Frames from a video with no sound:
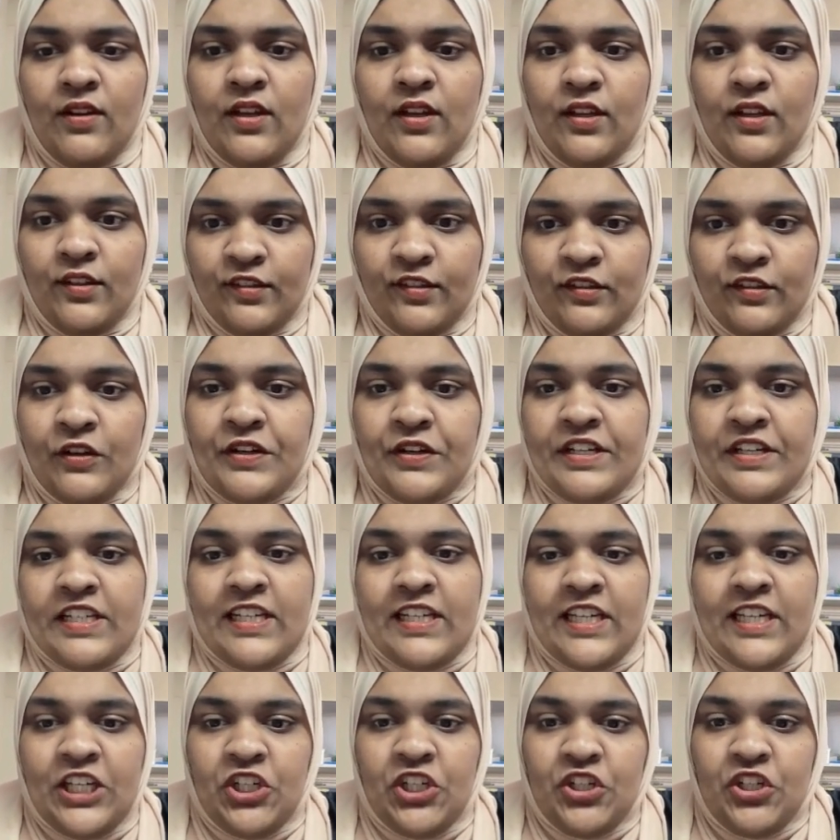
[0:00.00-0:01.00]
So, the
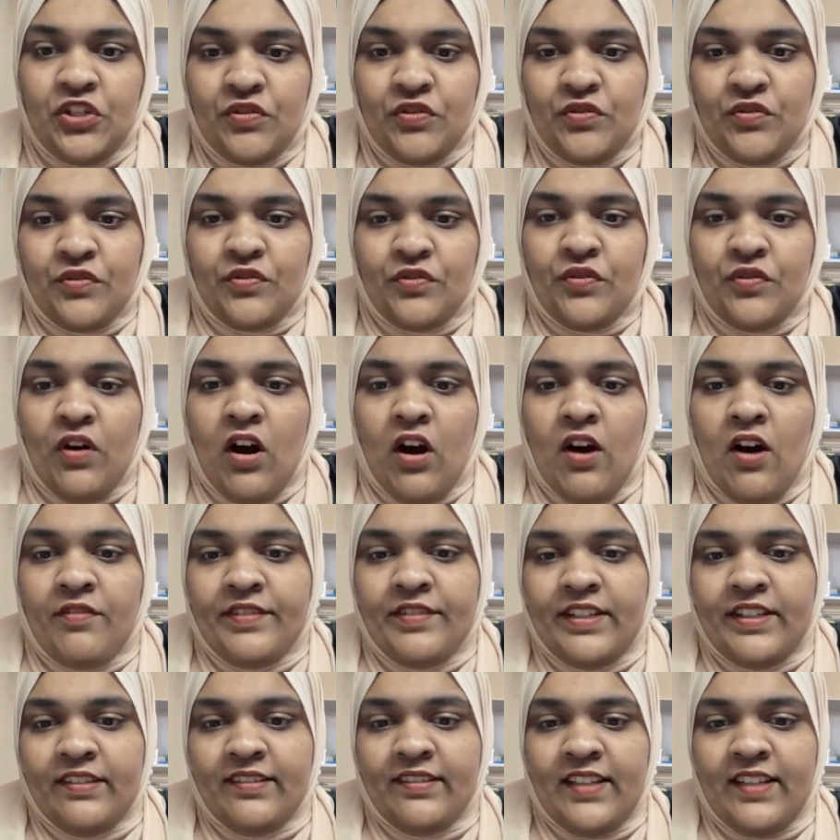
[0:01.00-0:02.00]
issue of
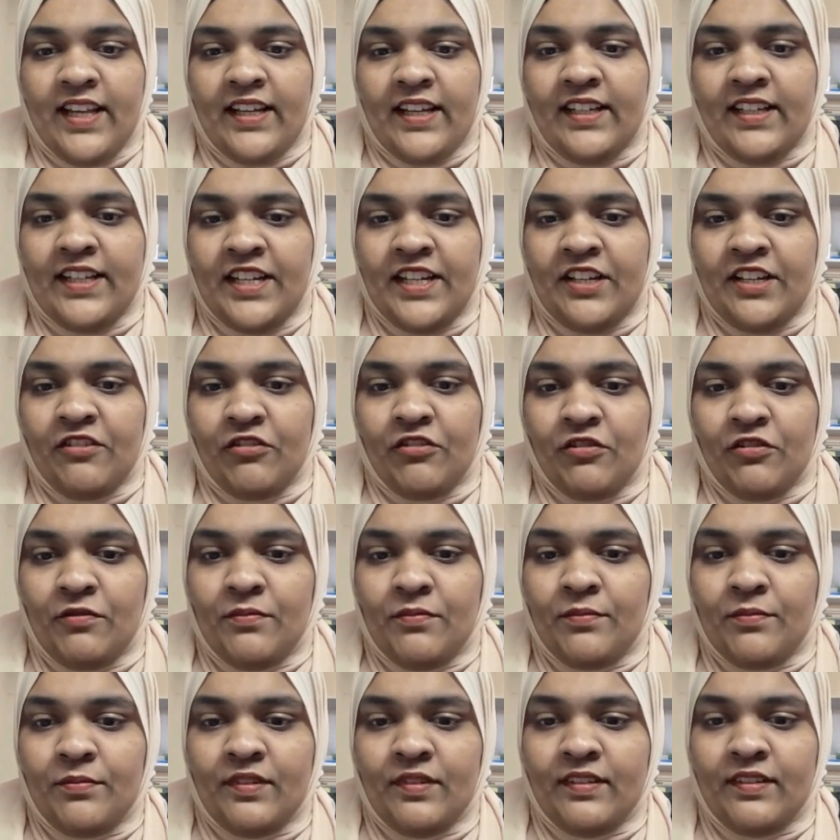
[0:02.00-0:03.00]
the
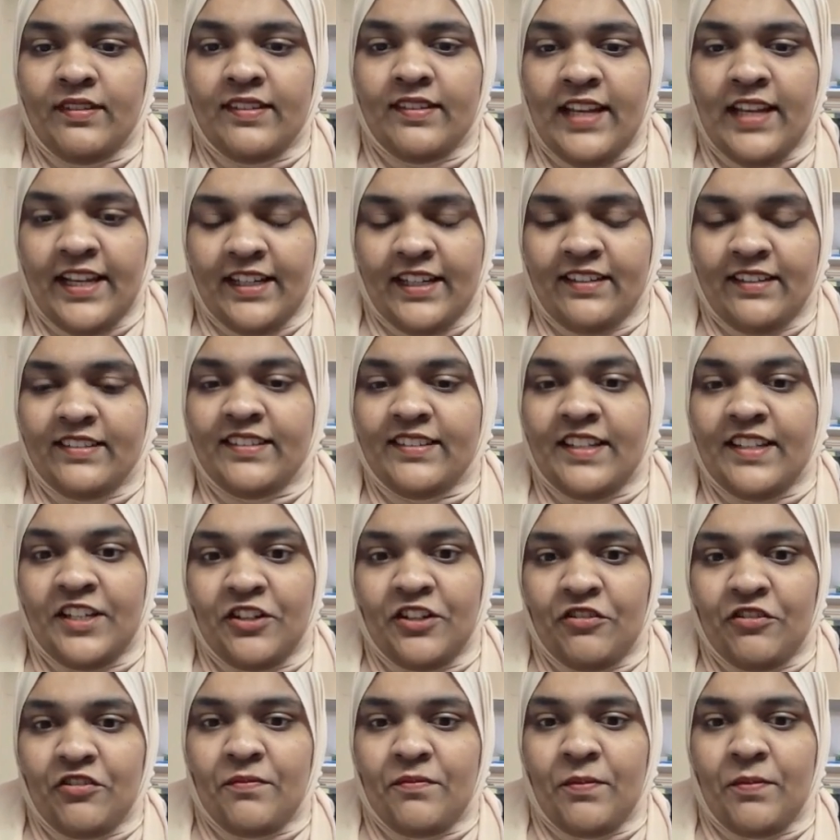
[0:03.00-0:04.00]
slackers in
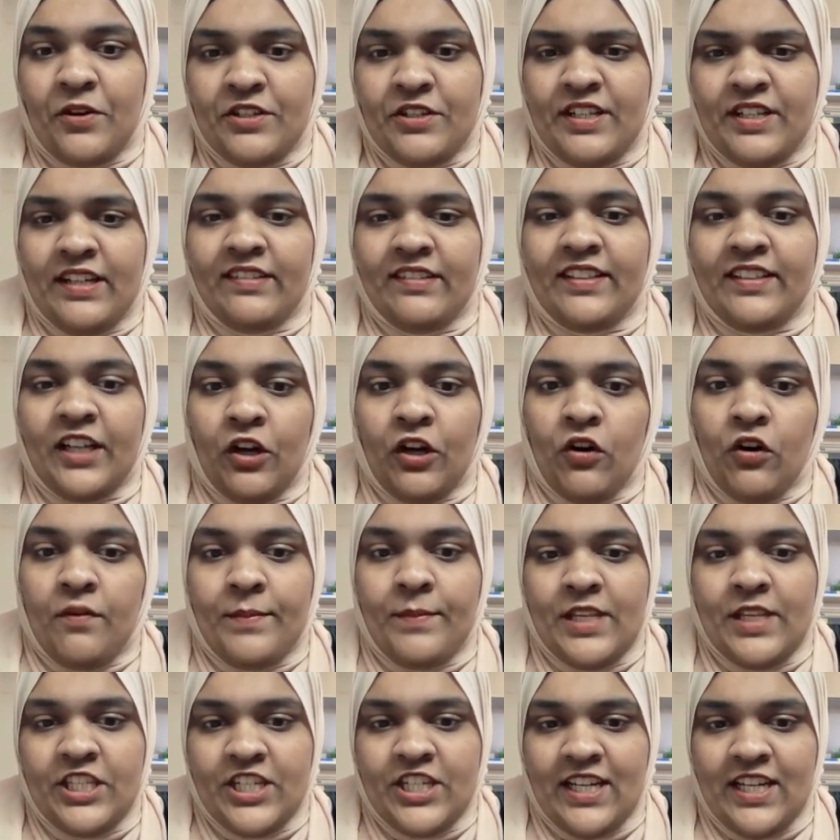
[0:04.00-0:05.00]
group project is a
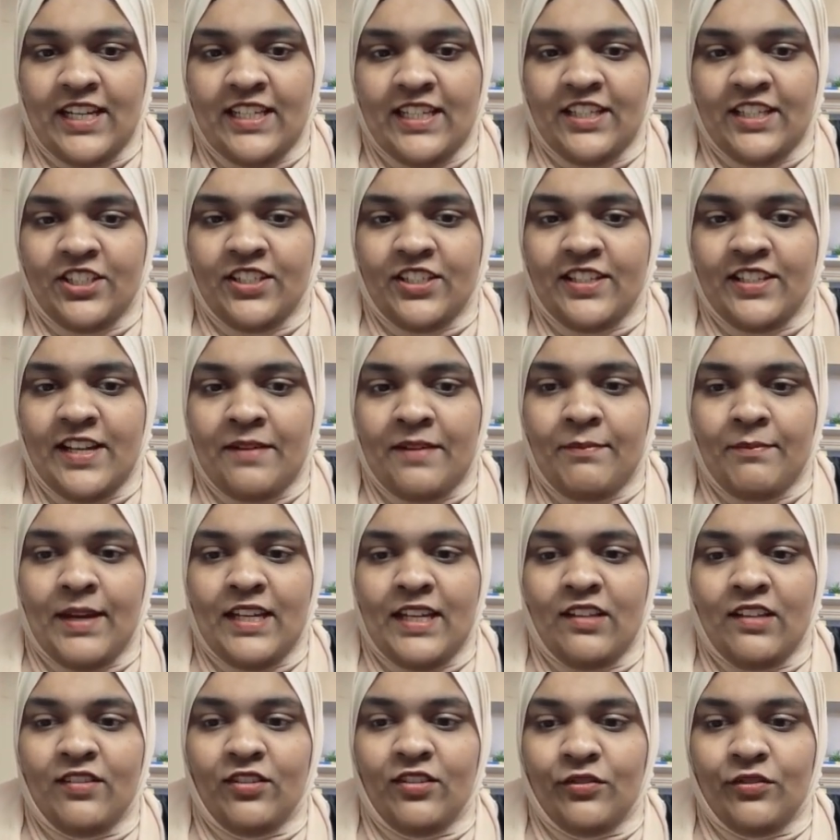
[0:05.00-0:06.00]
common challenge that
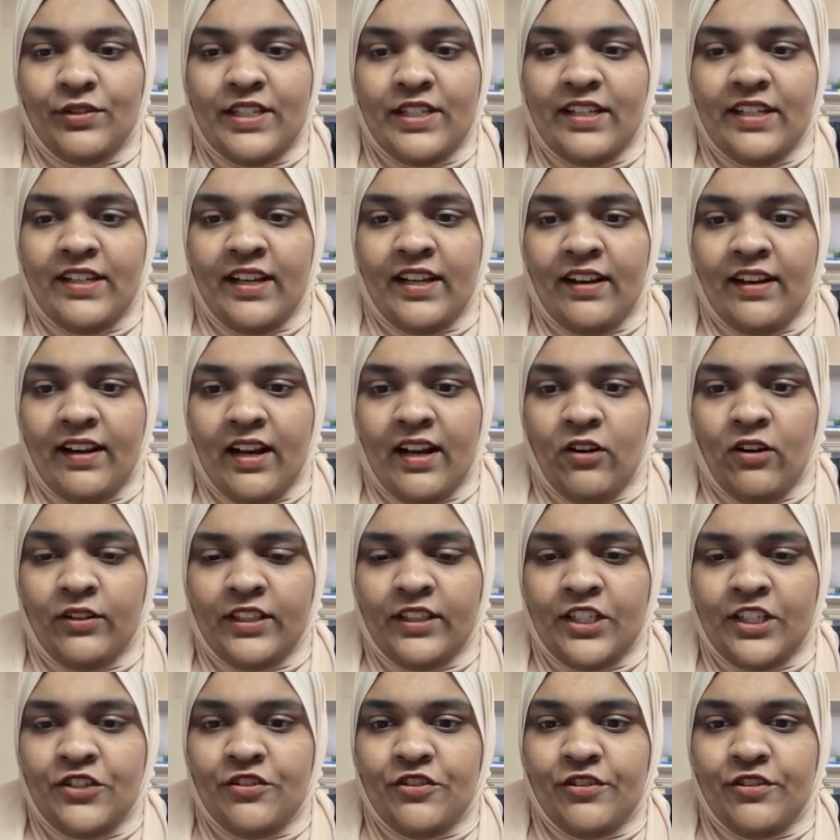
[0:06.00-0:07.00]
many students
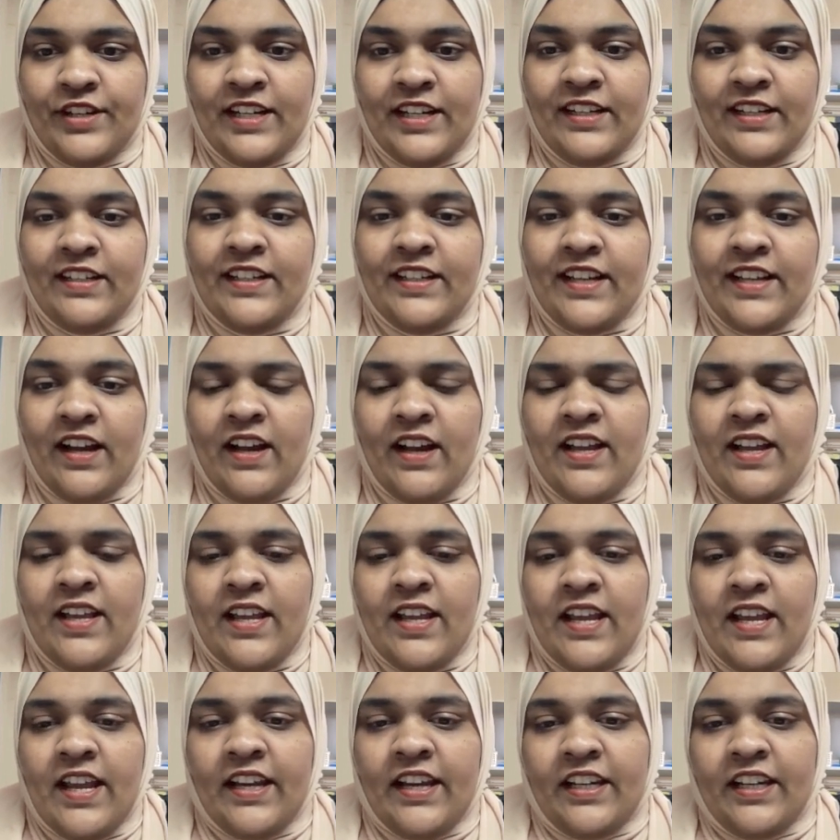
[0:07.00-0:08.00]
encounter during their
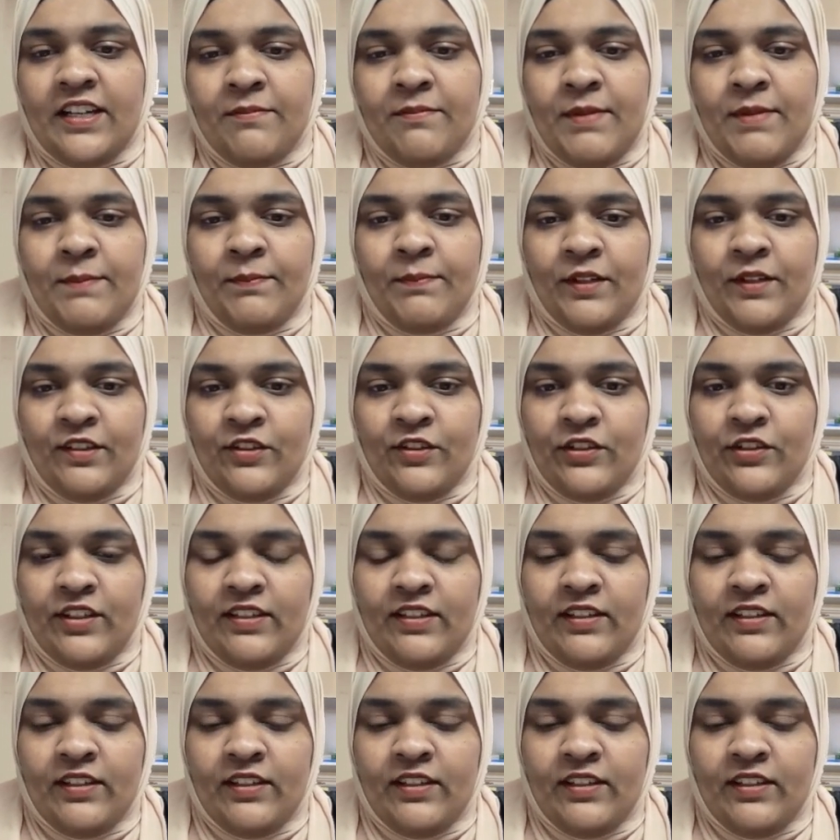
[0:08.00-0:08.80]
academic pursuit.